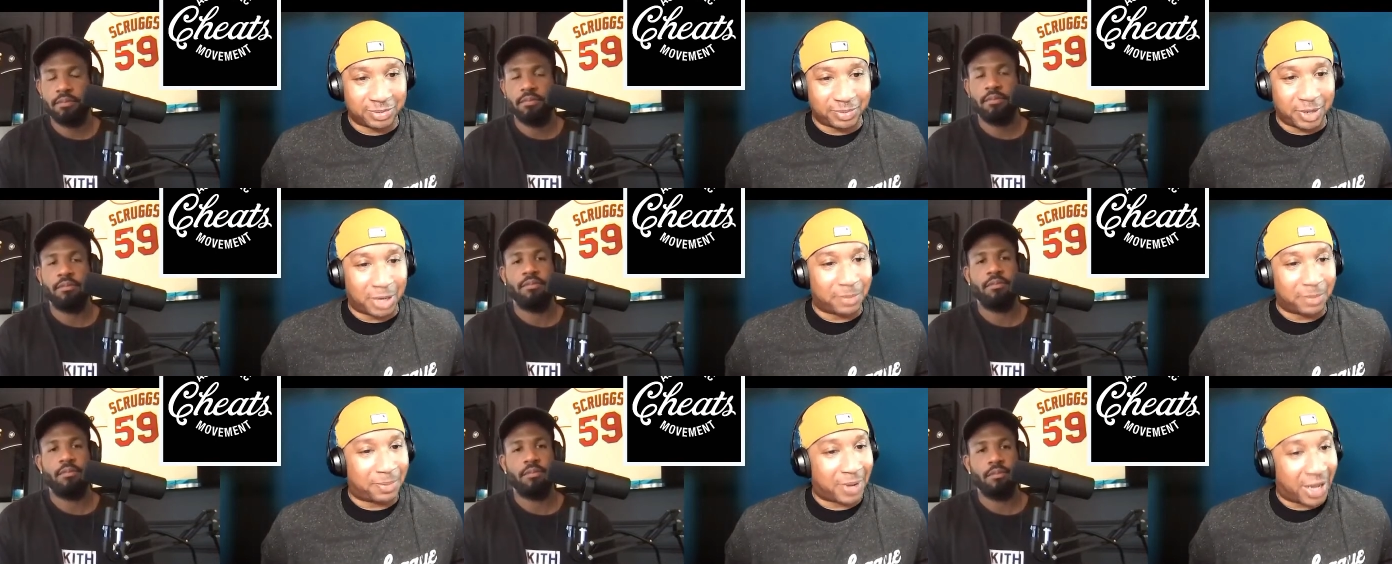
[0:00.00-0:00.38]

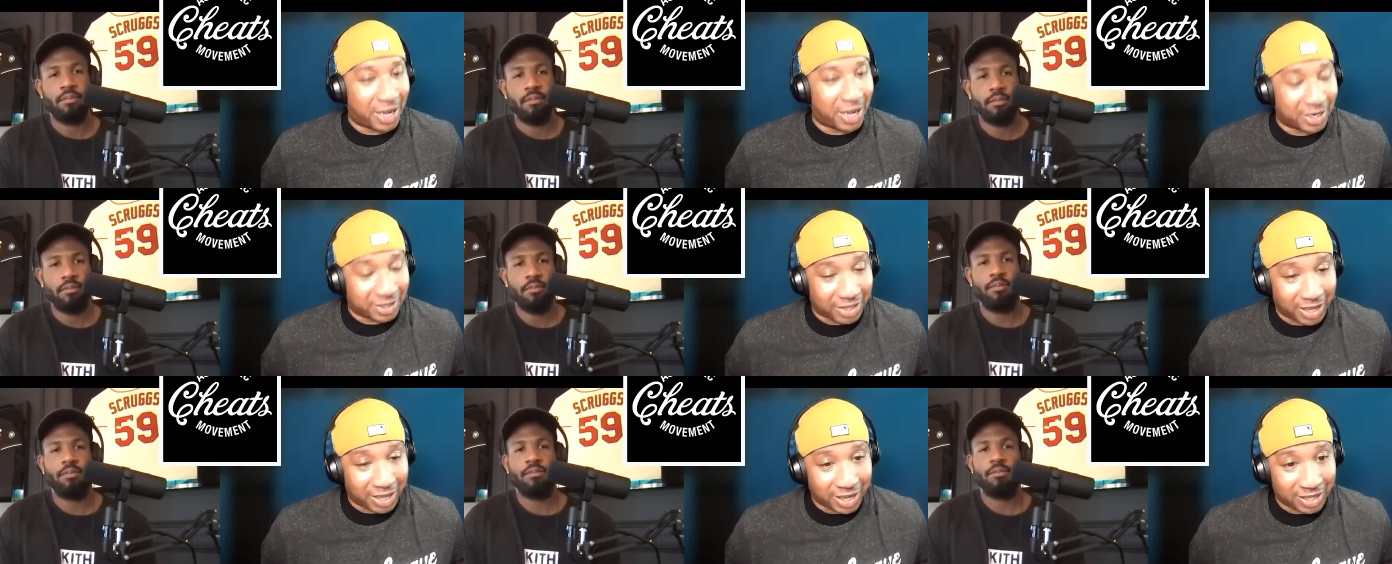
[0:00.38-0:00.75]
Speaker 1: upon
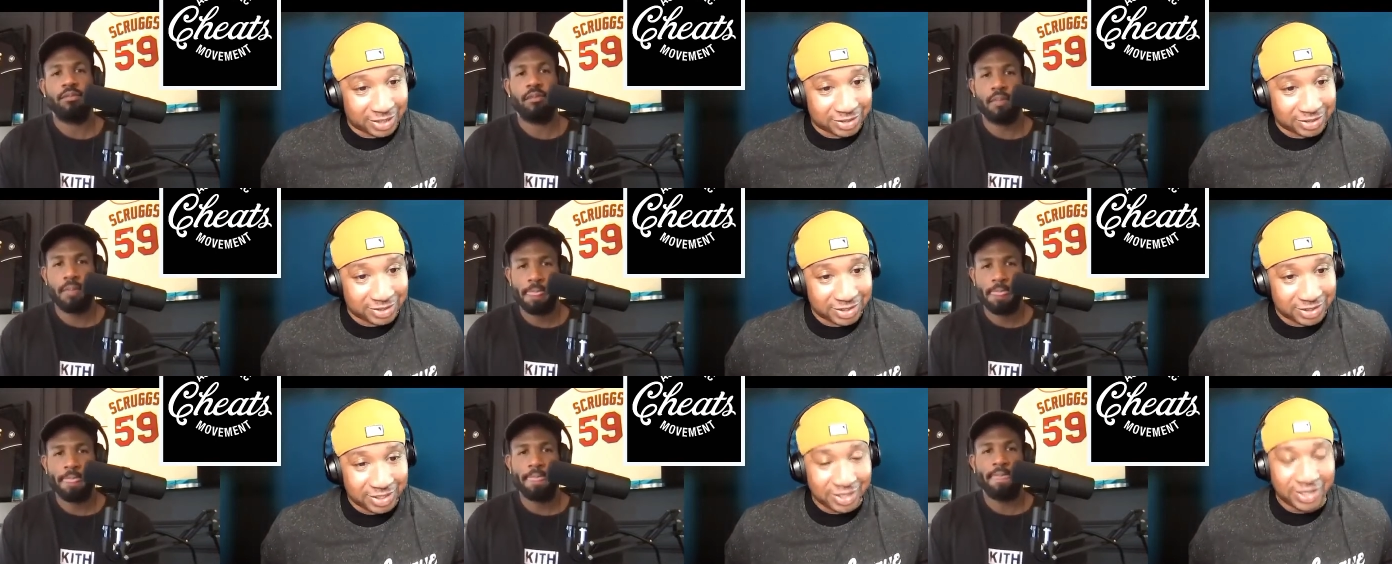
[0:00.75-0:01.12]

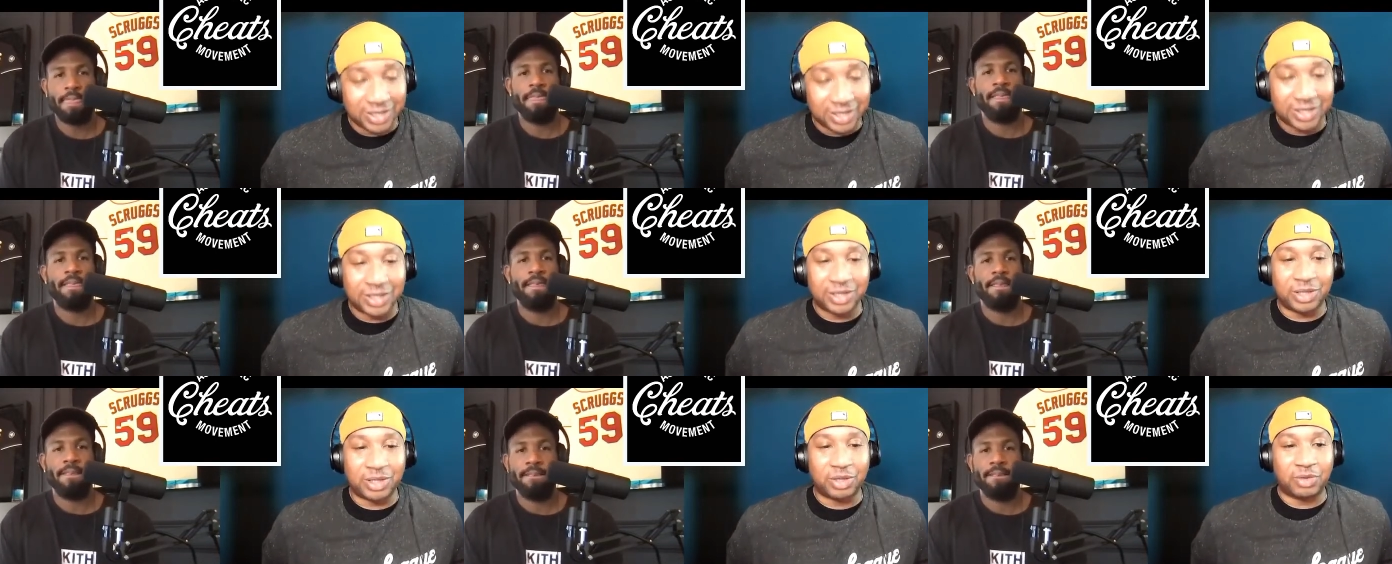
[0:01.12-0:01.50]
podcast.
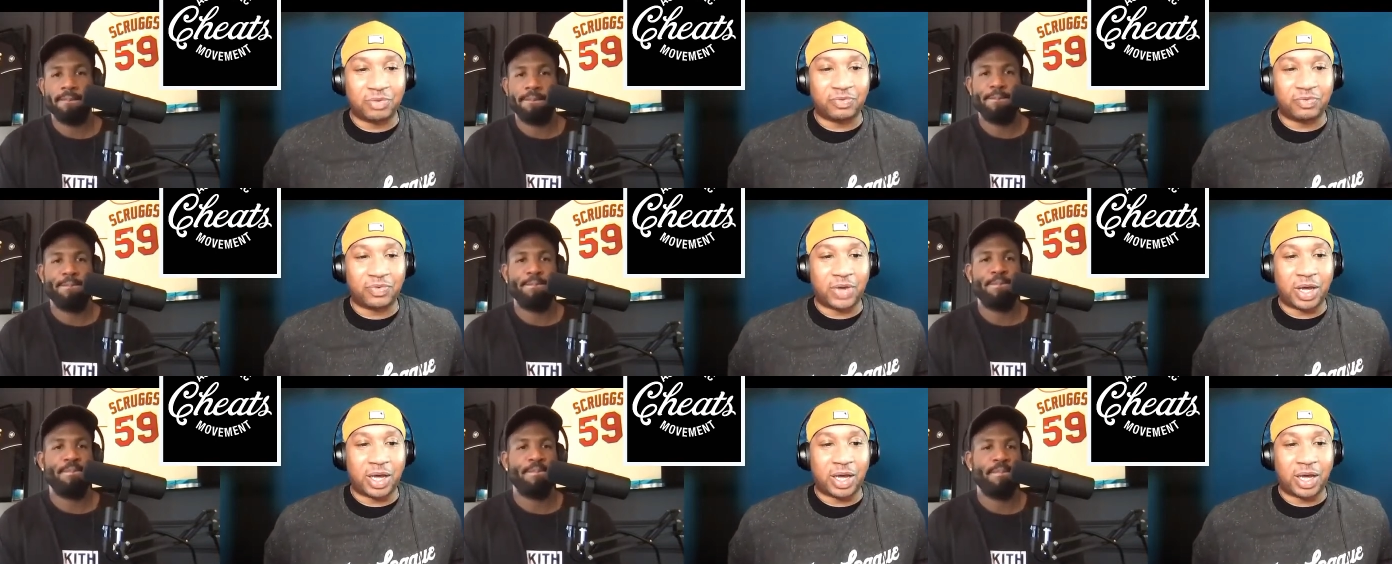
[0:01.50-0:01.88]

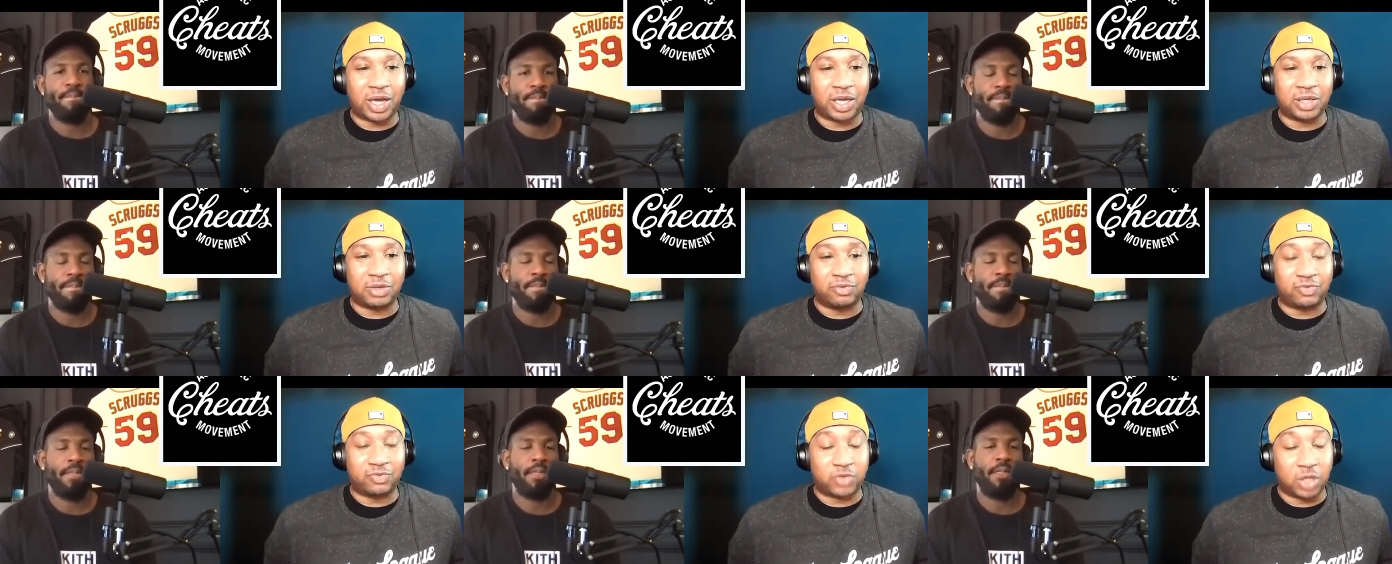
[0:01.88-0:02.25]
You've uh,
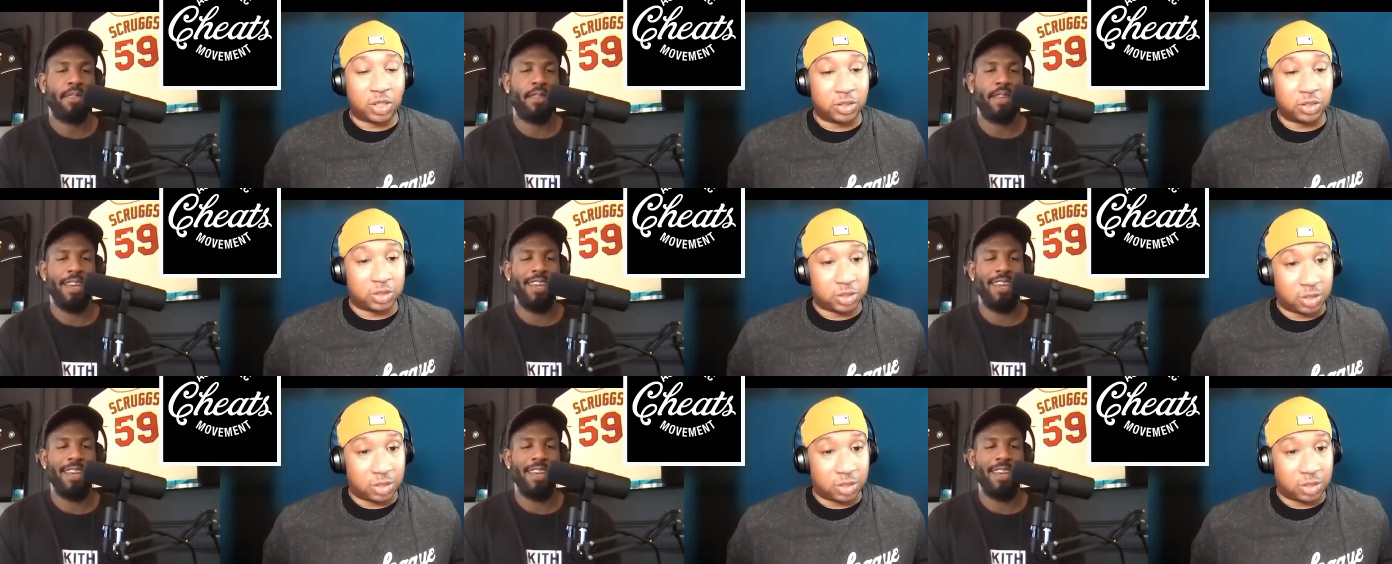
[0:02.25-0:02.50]
you've done